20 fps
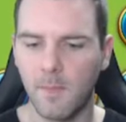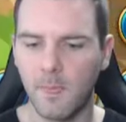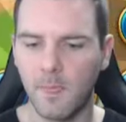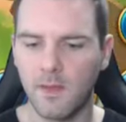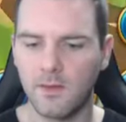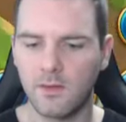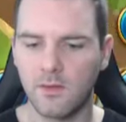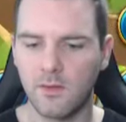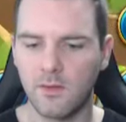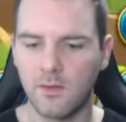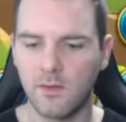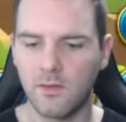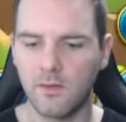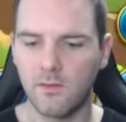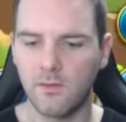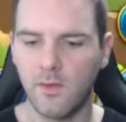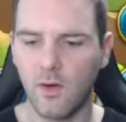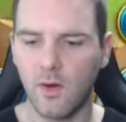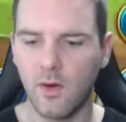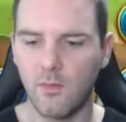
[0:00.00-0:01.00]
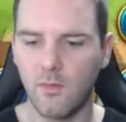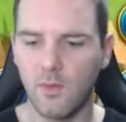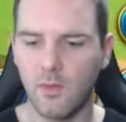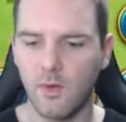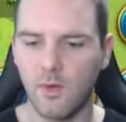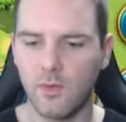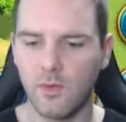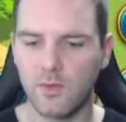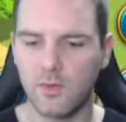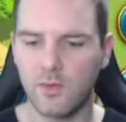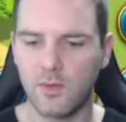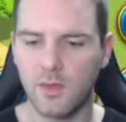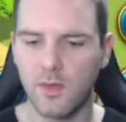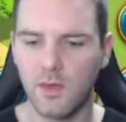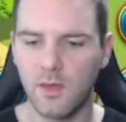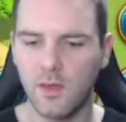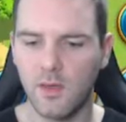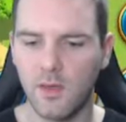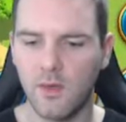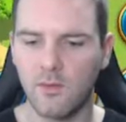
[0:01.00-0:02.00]
So you can farm those
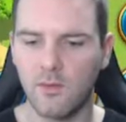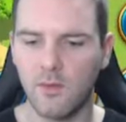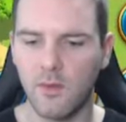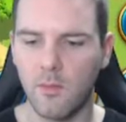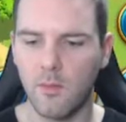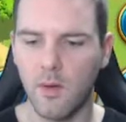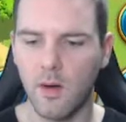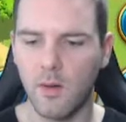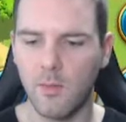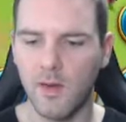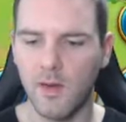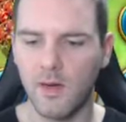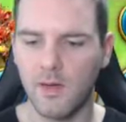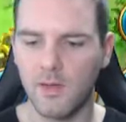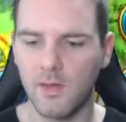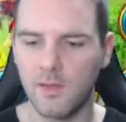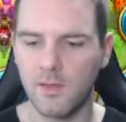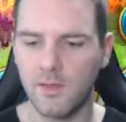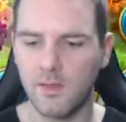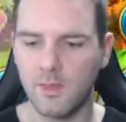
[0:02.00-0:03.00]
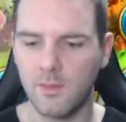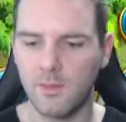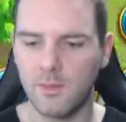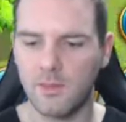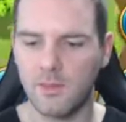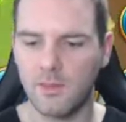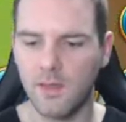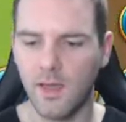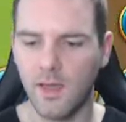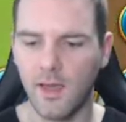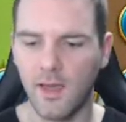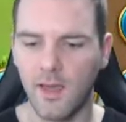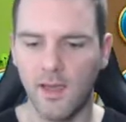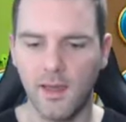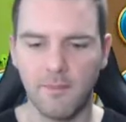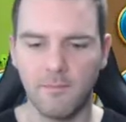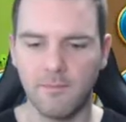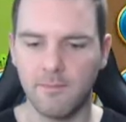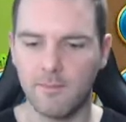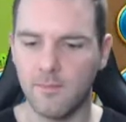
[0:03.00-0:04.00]
from the barbarian keeps,
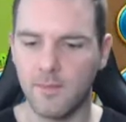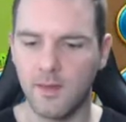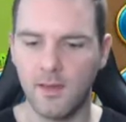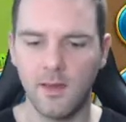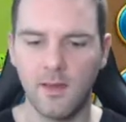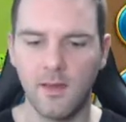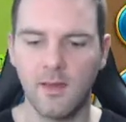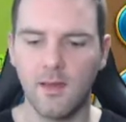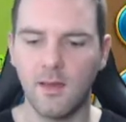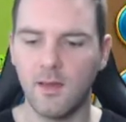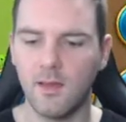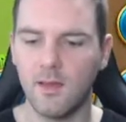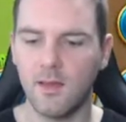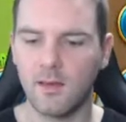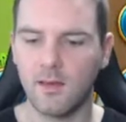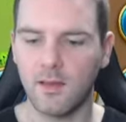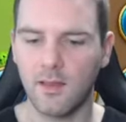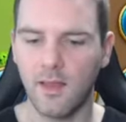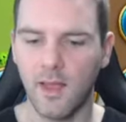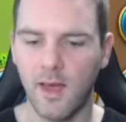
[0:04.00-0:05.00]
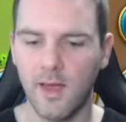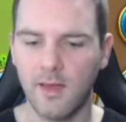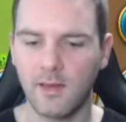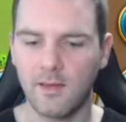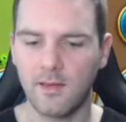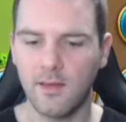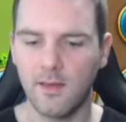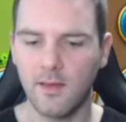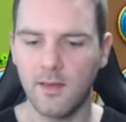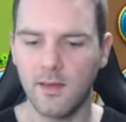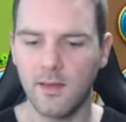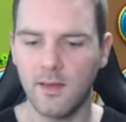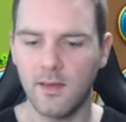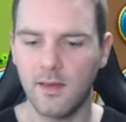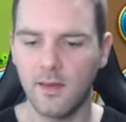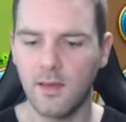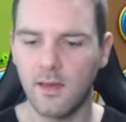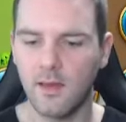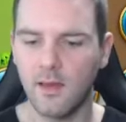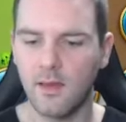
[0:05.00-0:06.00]
and look at that.
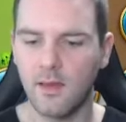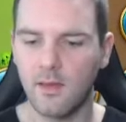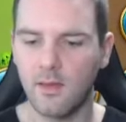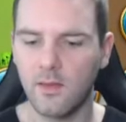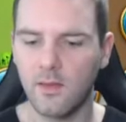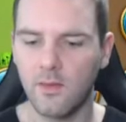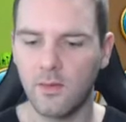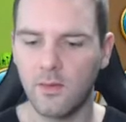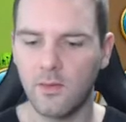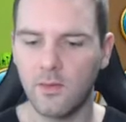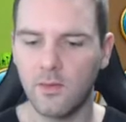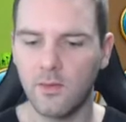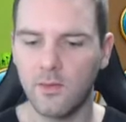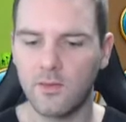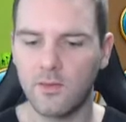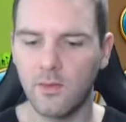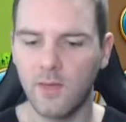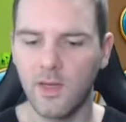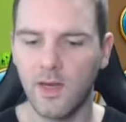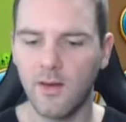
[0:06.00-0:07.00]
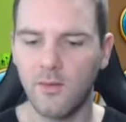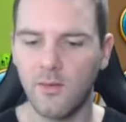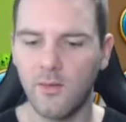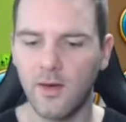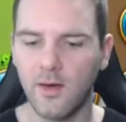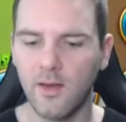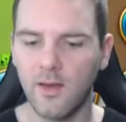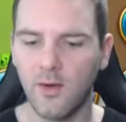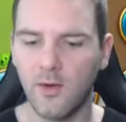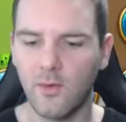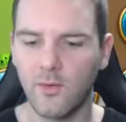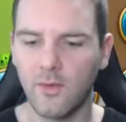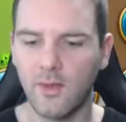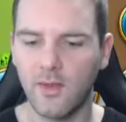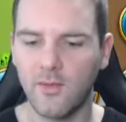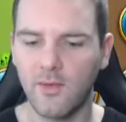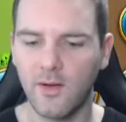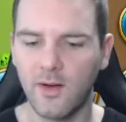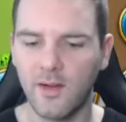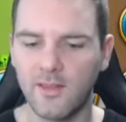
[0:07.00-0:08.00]
Those, we got one. Nope,
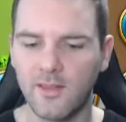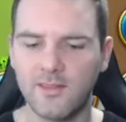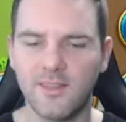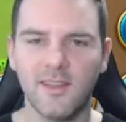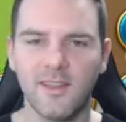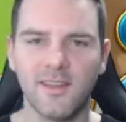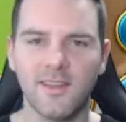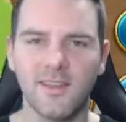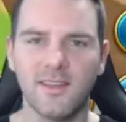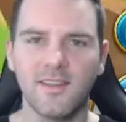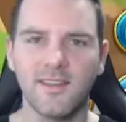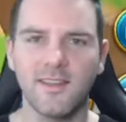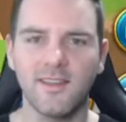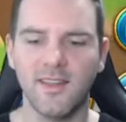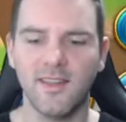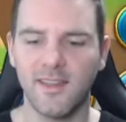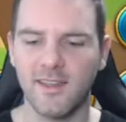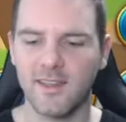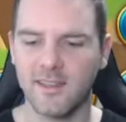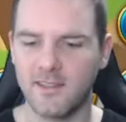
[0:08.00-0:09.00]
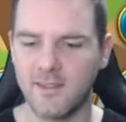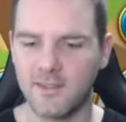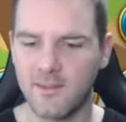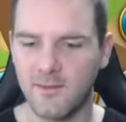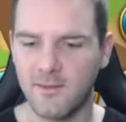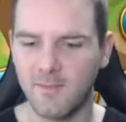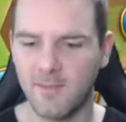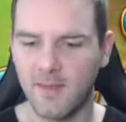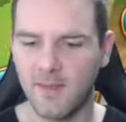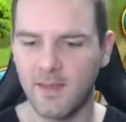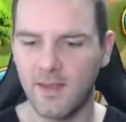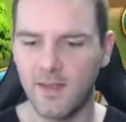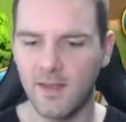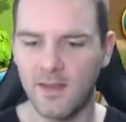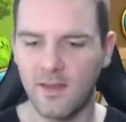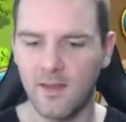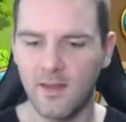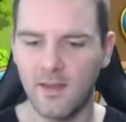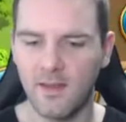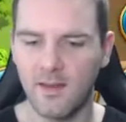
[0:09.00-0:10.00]
they've already taken the Delaney's.
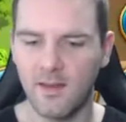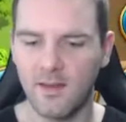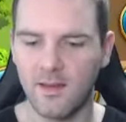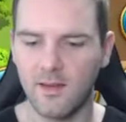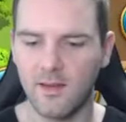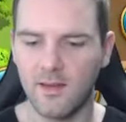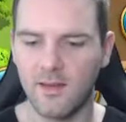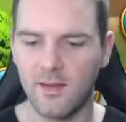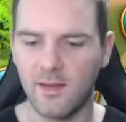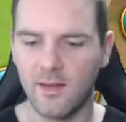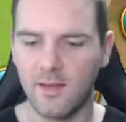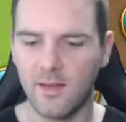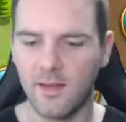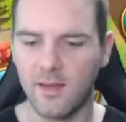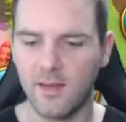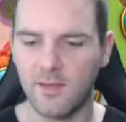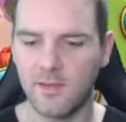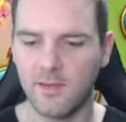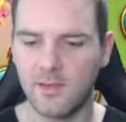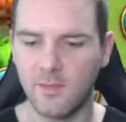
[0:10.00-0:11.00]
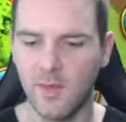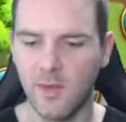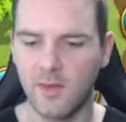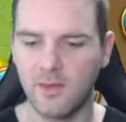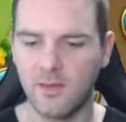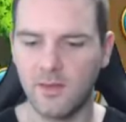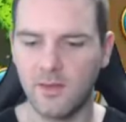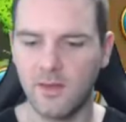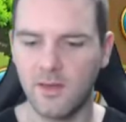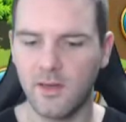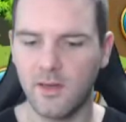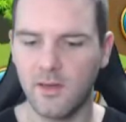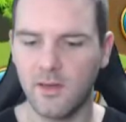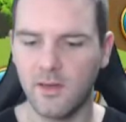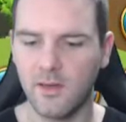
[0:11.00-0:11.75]
Nothing else special there.